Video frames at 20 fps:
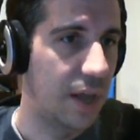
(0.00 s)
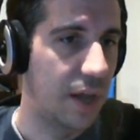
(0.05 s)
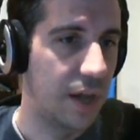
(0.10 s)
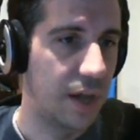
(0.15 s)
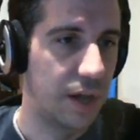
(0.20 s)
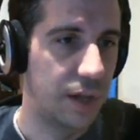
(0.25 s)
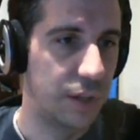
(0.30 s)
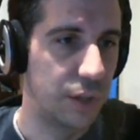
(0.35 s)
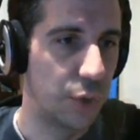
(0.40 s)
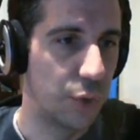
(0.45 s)

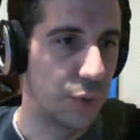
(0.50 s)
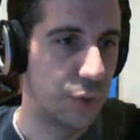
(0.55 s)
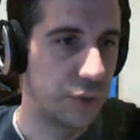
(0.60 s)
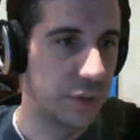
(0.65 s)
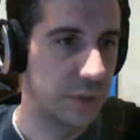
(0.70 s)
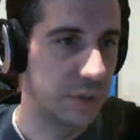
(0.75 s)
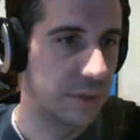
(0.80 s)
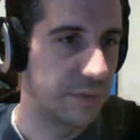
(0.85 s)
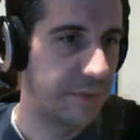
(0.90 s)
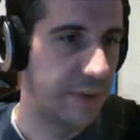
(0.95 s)

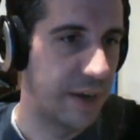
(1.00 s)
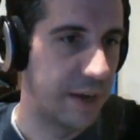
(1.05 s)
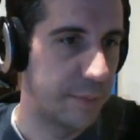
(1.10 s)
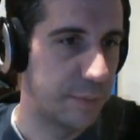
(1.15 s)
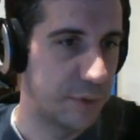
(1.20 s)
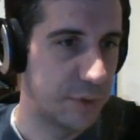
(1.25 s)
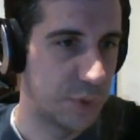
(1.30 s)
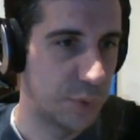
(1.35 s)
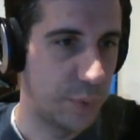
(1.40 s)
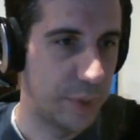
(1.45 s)
local
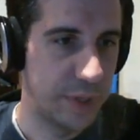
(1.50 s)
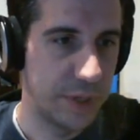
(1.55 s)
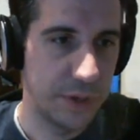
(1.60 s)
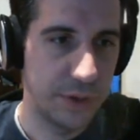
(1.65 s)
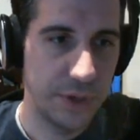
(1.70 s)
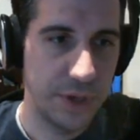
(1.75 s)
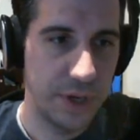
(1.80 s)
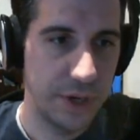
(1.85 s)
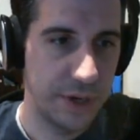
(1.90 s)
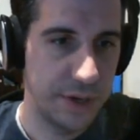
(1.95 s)
variables window
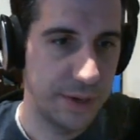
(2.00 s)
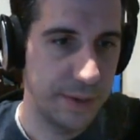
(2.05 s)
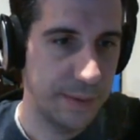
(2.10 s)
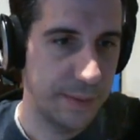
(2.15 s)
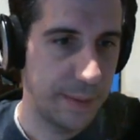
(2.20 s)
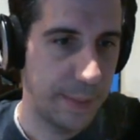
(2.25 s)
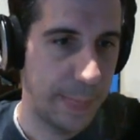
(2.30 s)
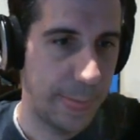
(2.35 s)
here.